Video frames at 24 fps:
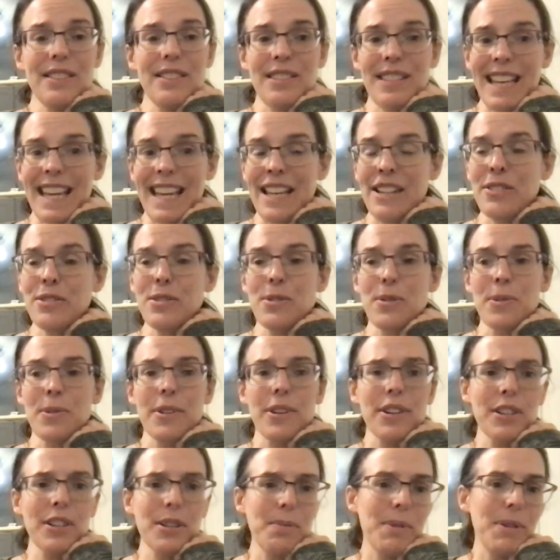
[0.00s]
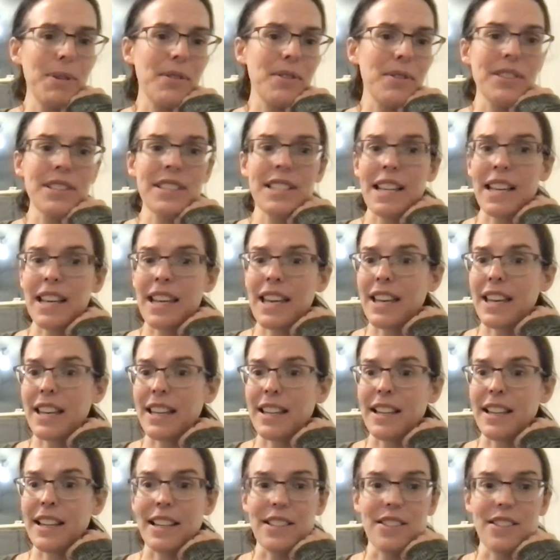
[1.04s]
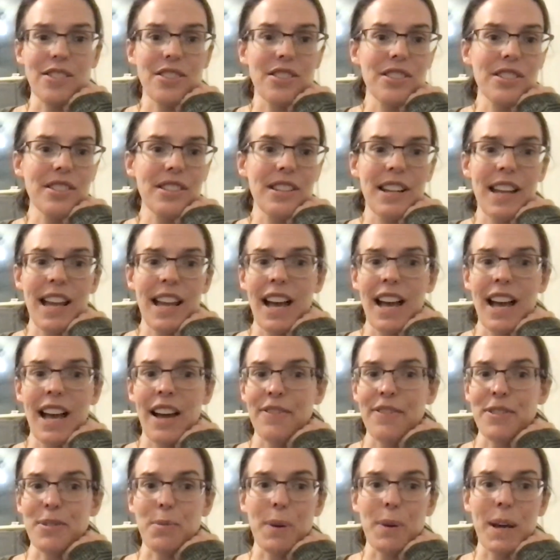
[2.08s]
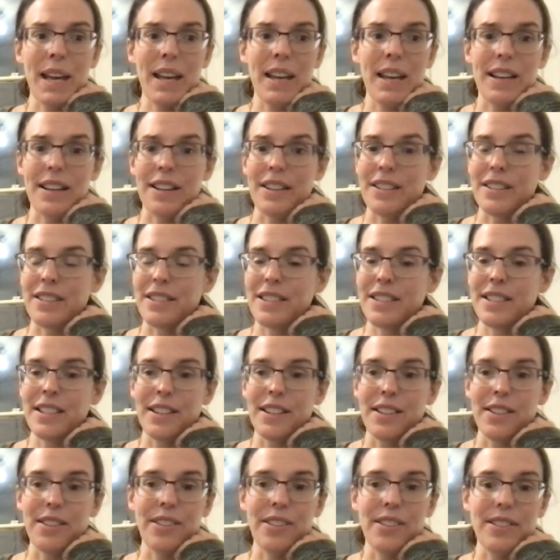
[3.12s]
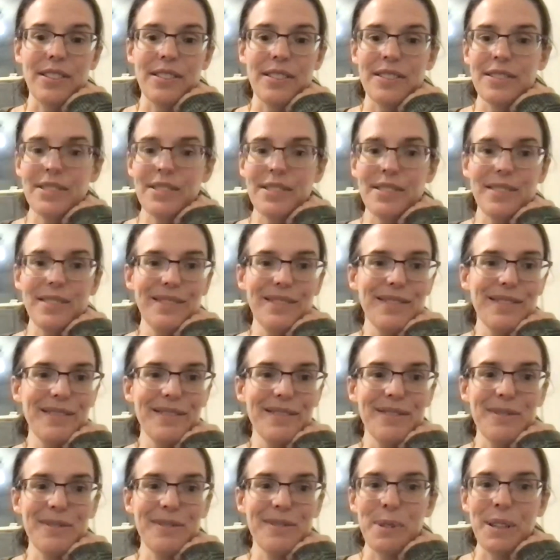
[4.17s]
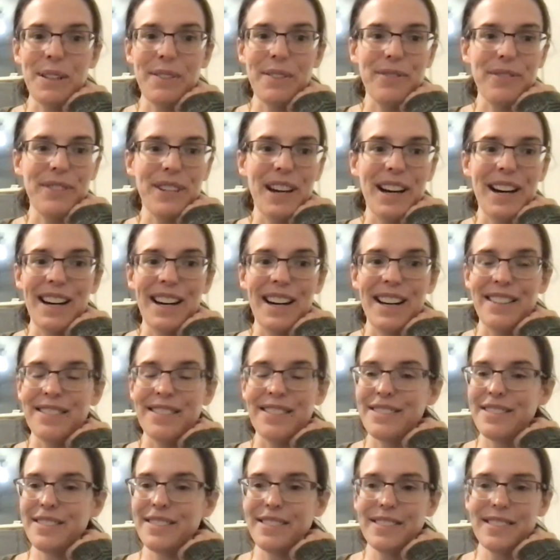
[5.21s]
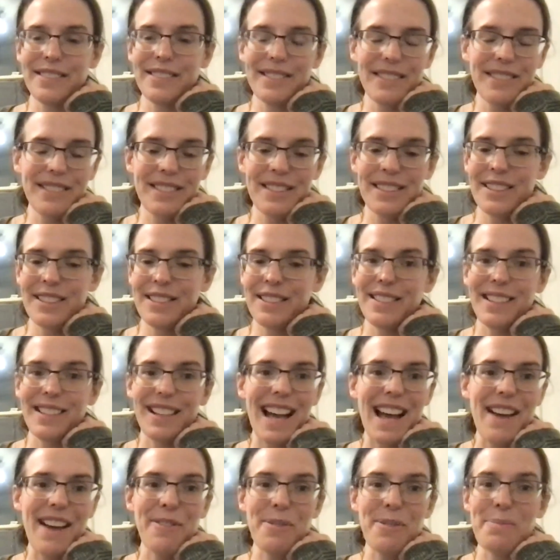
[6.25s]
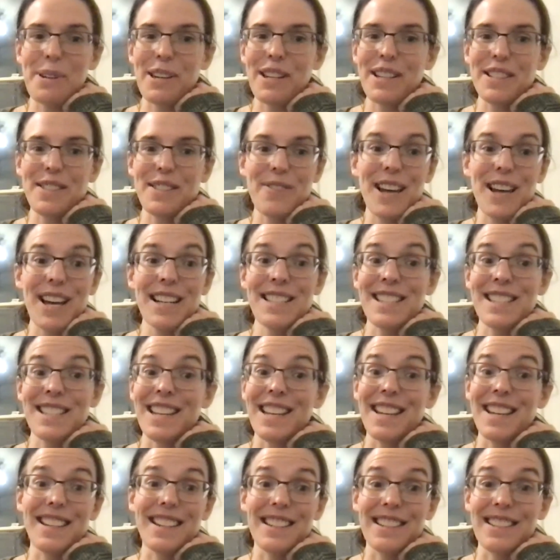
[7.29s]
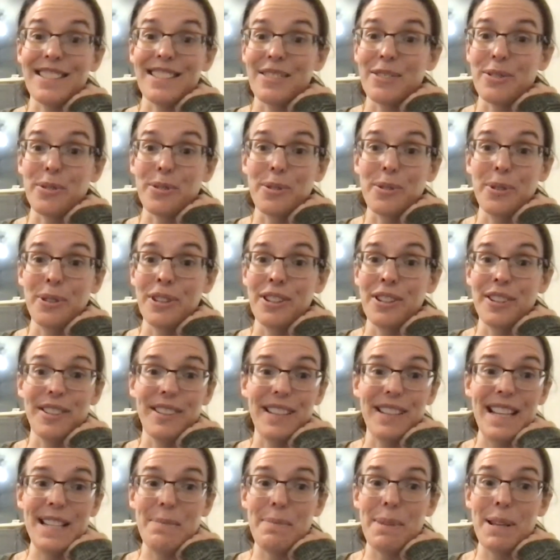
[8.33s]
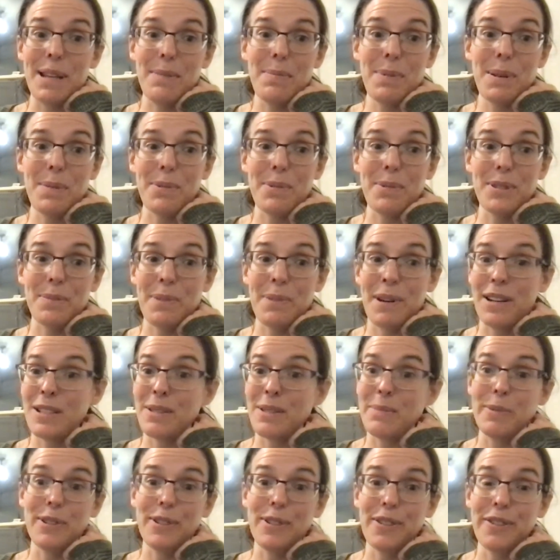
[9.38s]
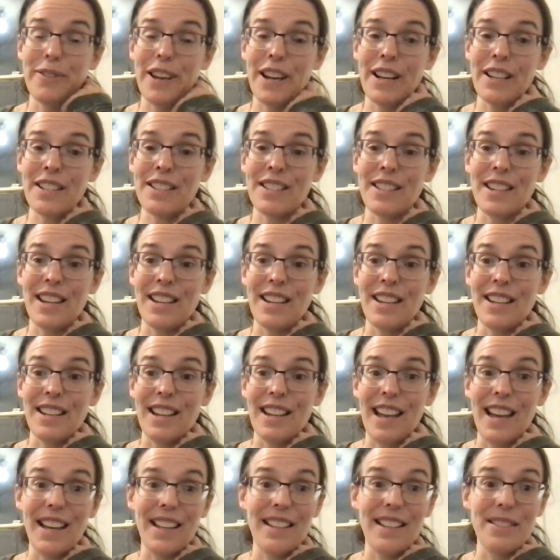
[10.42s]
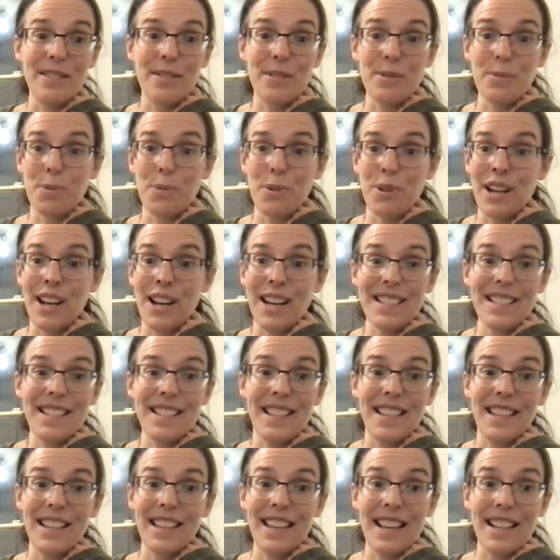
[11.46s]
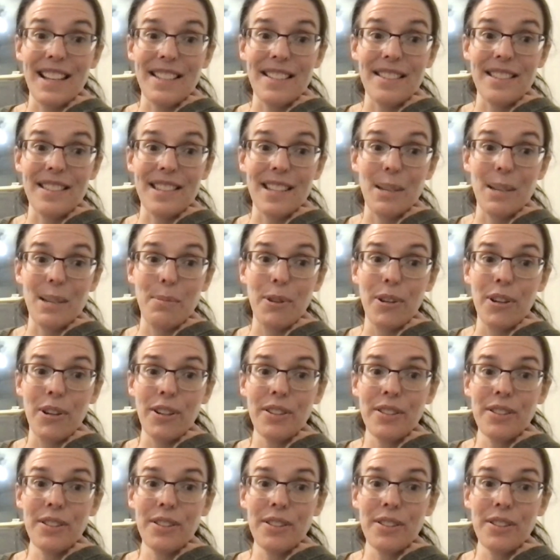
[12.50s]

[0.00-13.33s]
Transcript: indoor communal singing is just going to have to wait until we've got everybody's vaccinated, or as many people as possible are vaccinated, and we're not seeing cases anymore.